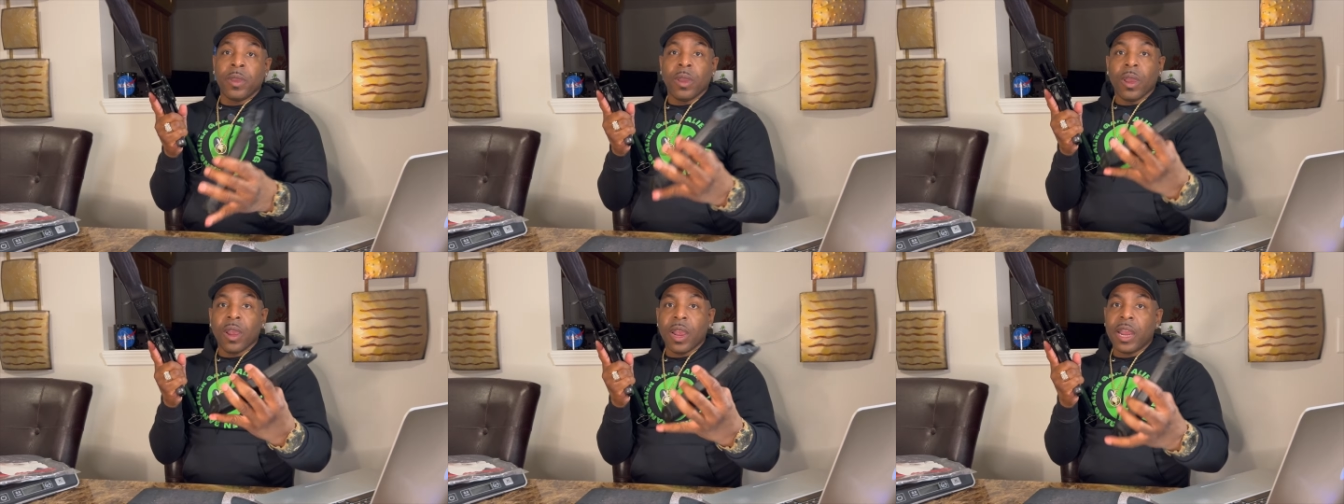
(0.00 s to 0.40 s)

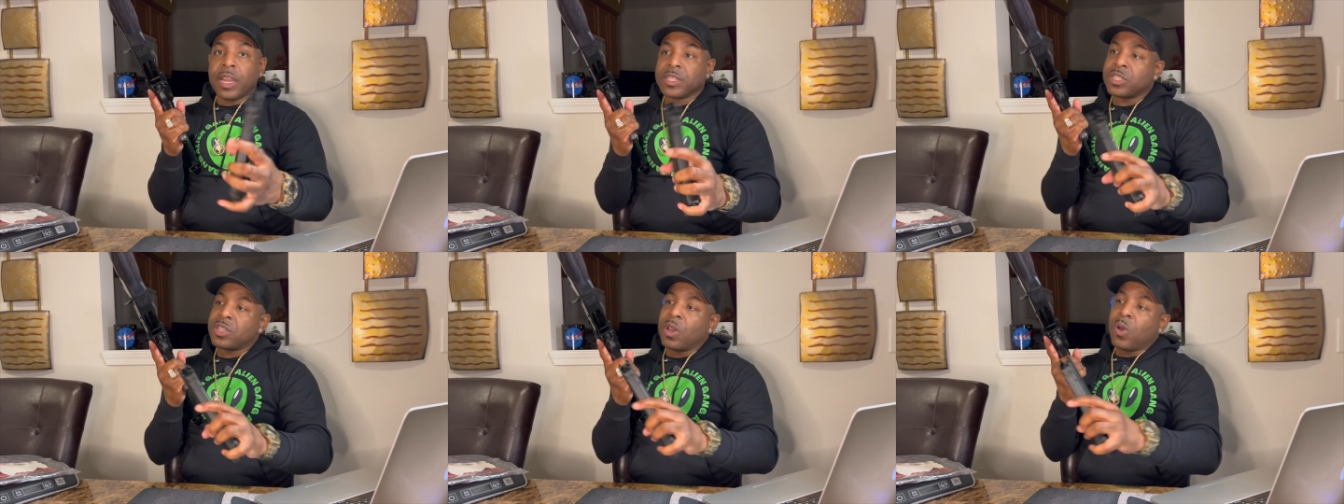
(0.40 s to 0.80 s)
All
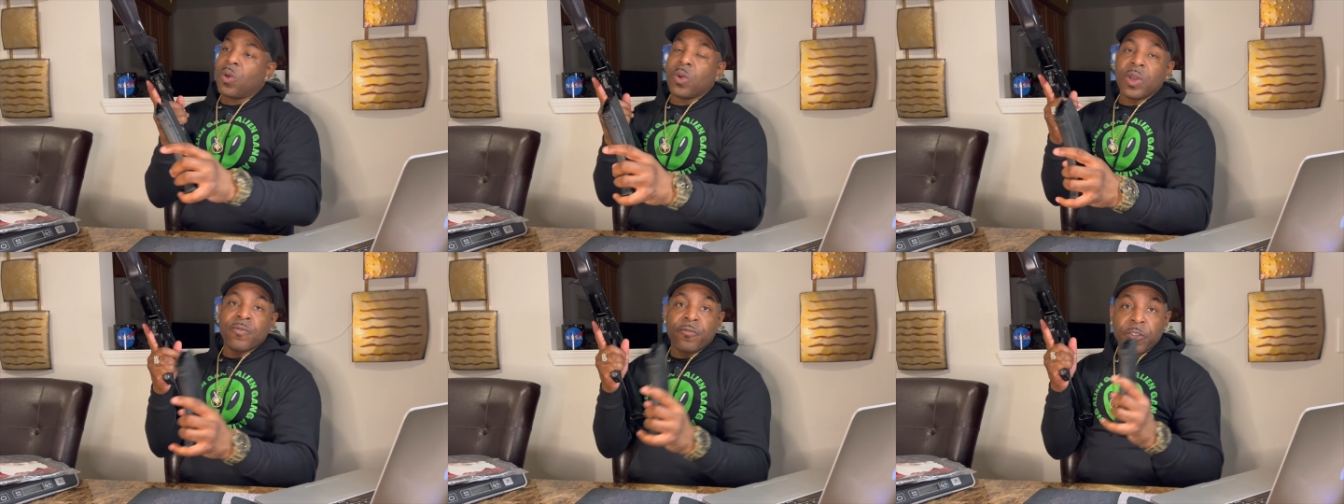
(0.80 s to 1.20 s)
right,
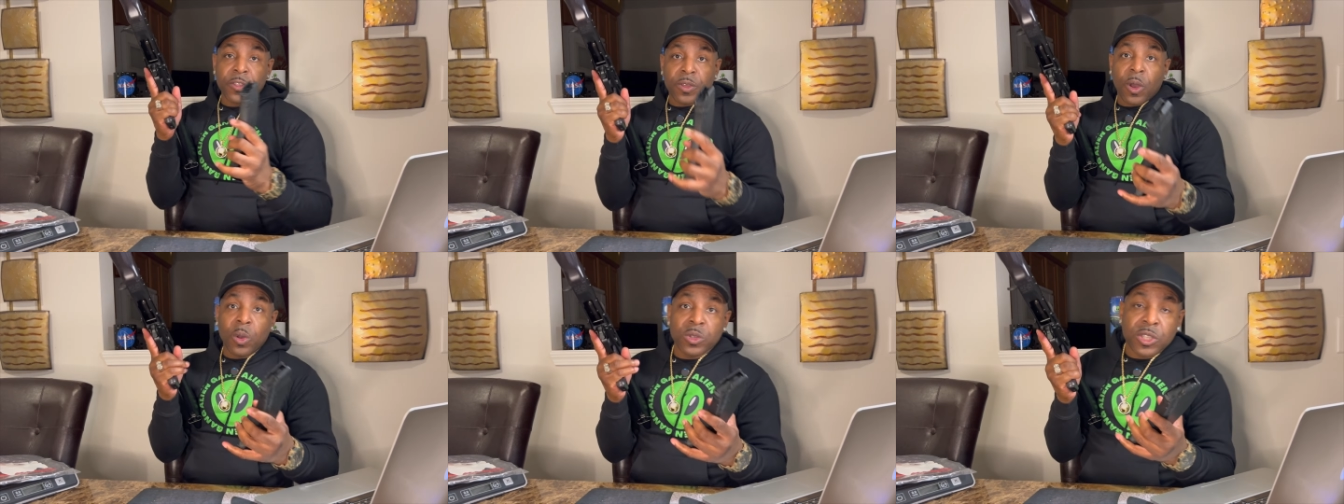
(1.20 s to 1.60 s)
so for
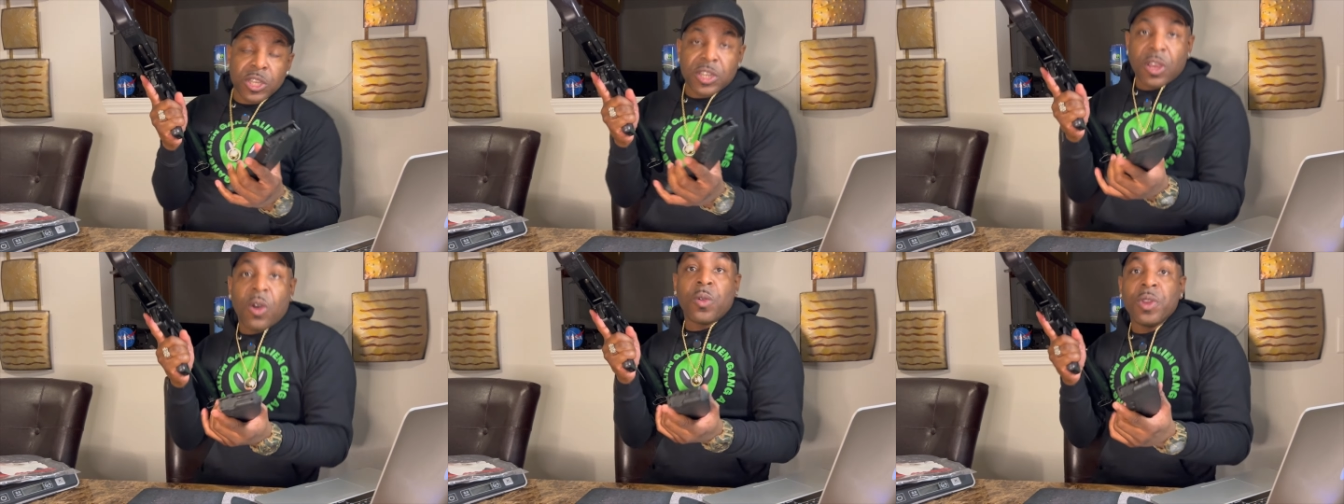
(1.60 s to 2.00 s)
those that
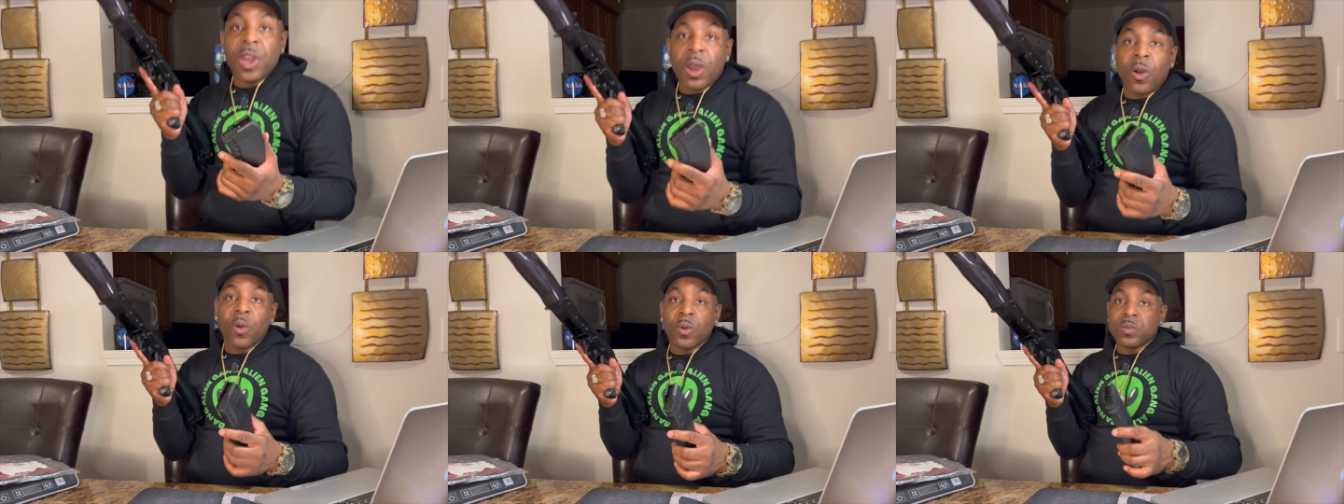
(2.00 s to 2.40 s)
don't
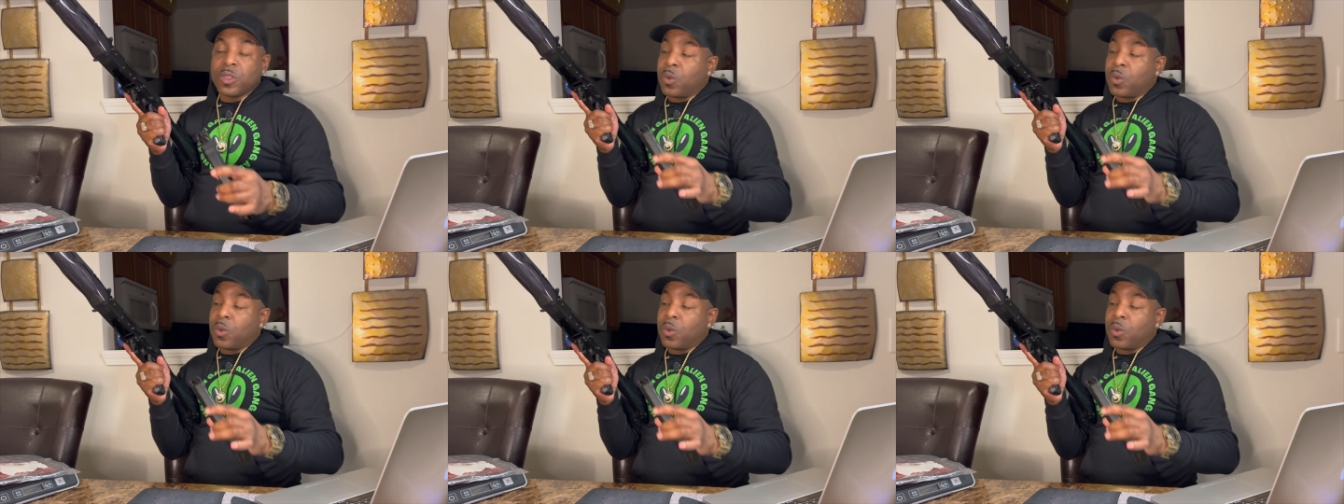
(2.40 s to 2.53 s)
know,